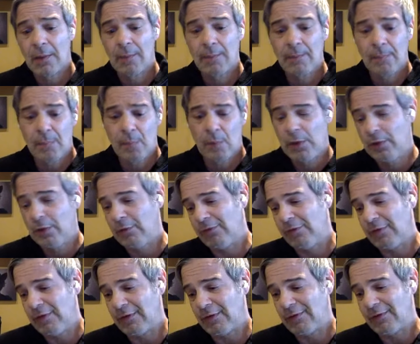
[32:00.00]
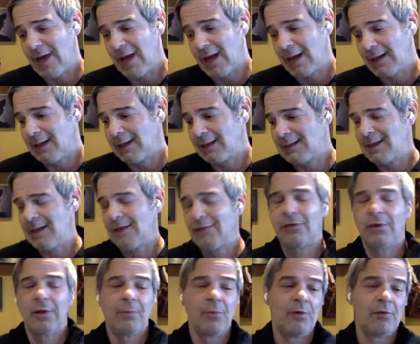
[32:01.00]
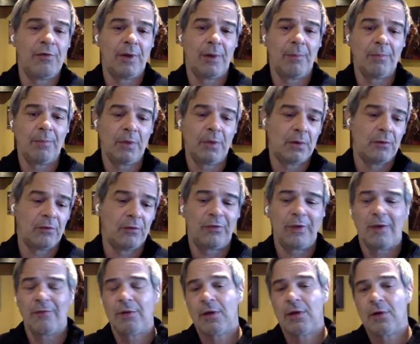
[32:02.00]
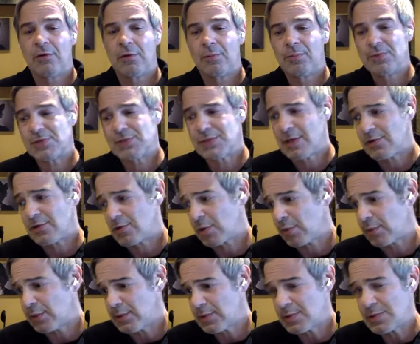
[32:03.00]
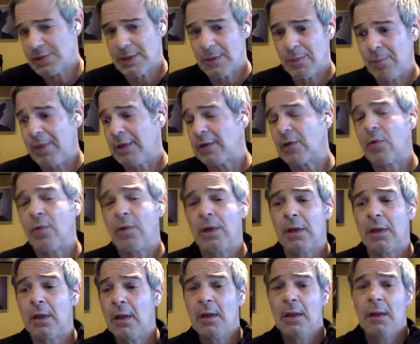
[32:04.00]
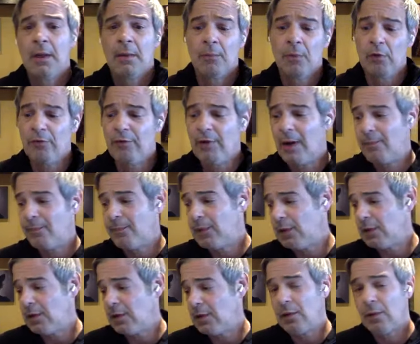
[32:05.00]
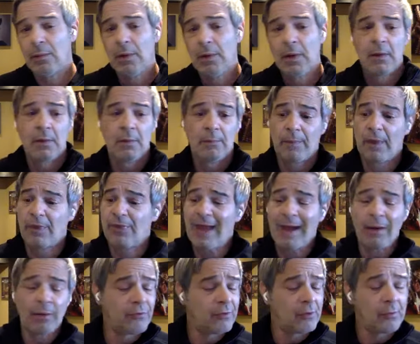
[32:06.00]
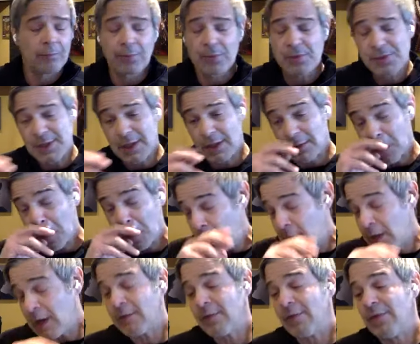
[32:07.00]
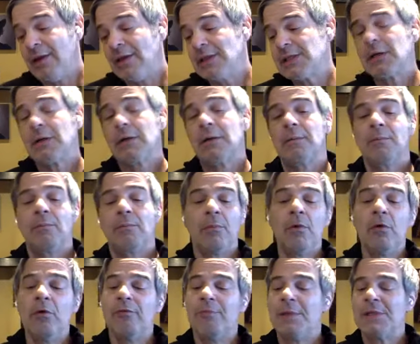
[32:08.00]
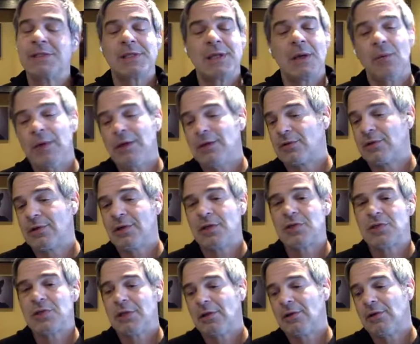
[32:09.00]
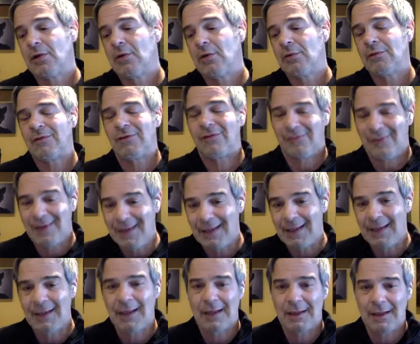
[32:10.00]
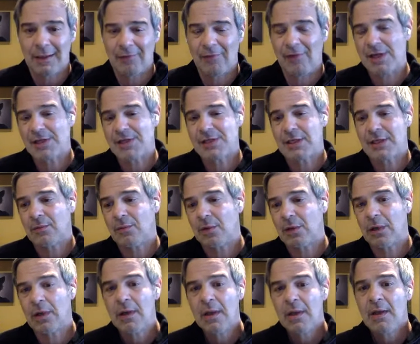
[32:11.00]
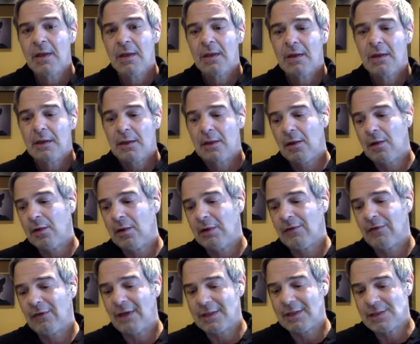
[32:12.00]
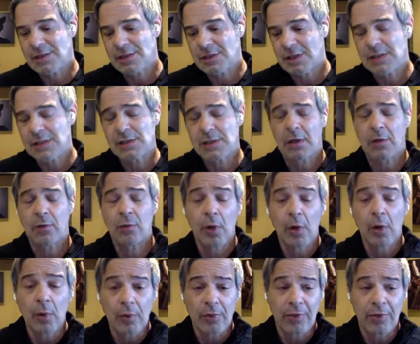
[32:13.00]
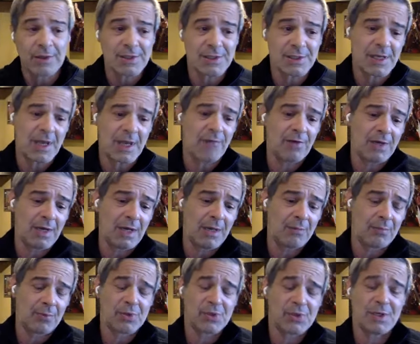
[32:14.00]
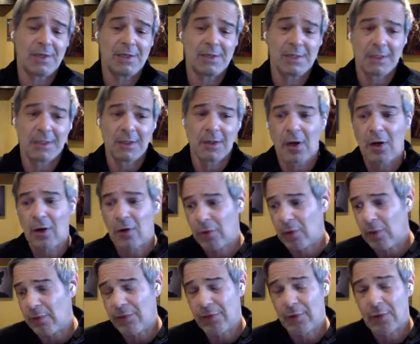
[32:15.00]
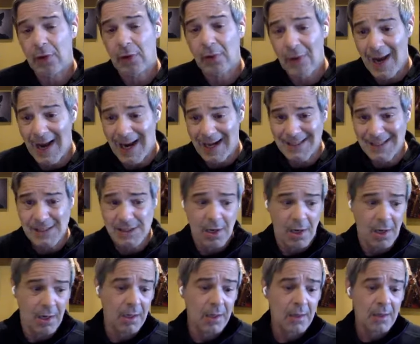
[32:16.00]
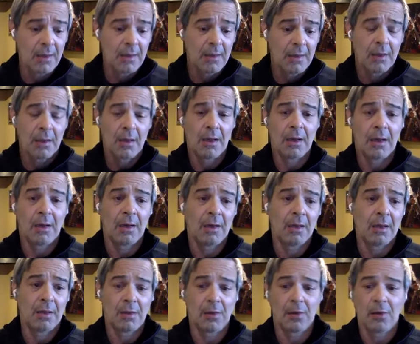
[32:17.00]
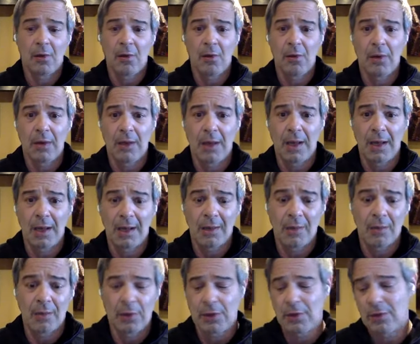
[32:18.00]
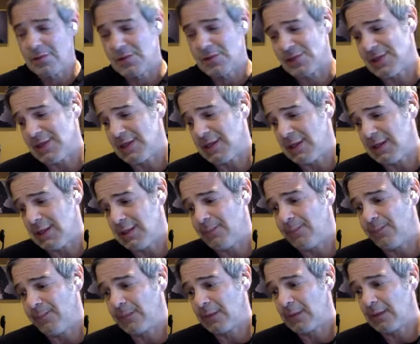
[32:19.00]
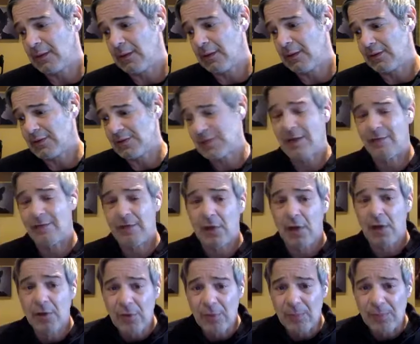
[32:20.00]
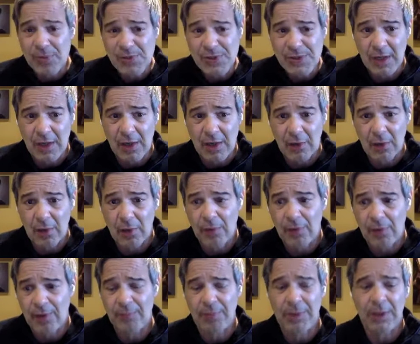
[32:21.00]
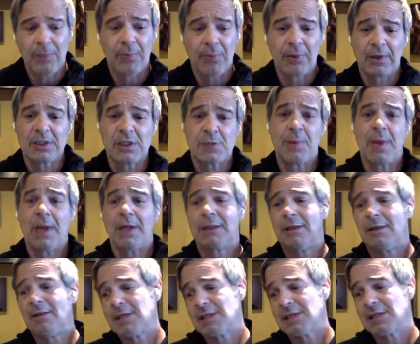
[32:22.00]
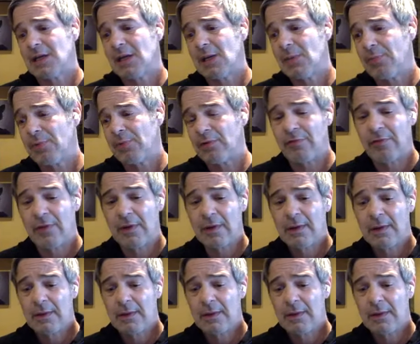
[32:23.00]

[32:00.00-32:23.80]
Um, when you see a stock like Tesla move up, you know, 700%, or where you see Bitcoin move up, you know, a thousand percent or whatever, these are movements that we traditionally don't see in investing where, you know, it's, it's, it's growth, it's seven, 8% a year growth. You're a rock star, uh, you know, and, and when you see 700% growth and people expecting this type of,